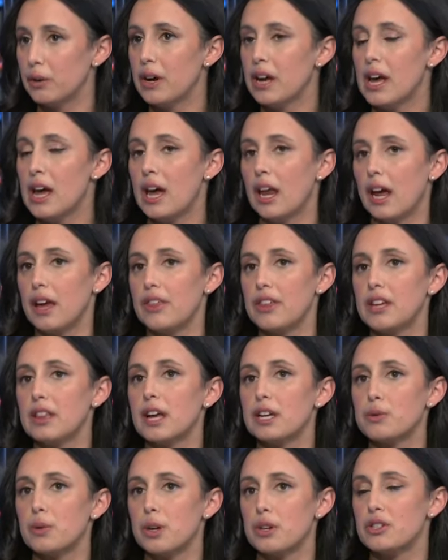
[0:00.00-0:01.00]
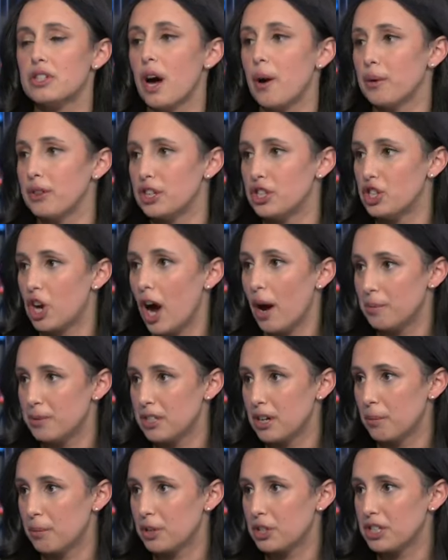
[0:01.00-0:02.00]
And I think that's what you saw with the jobs
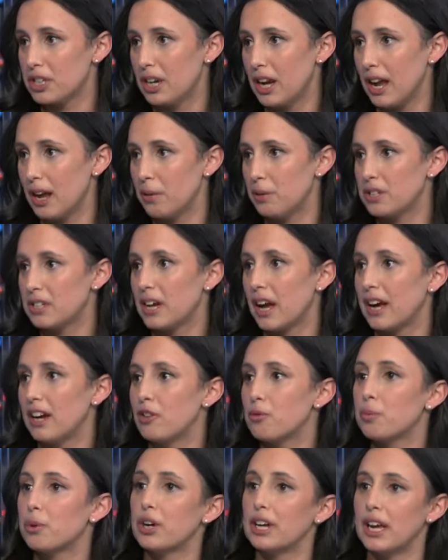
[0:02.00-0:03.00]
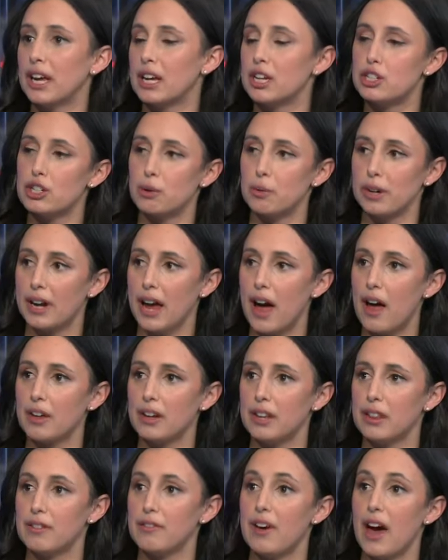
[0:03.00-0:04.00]
numbers today. It was kind of bringing into
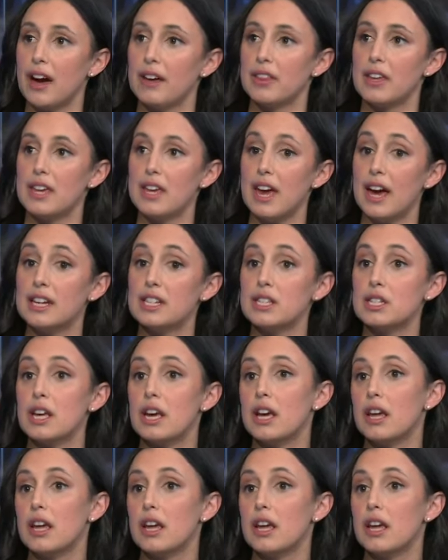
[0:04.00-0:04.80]
reality the fact that, yes,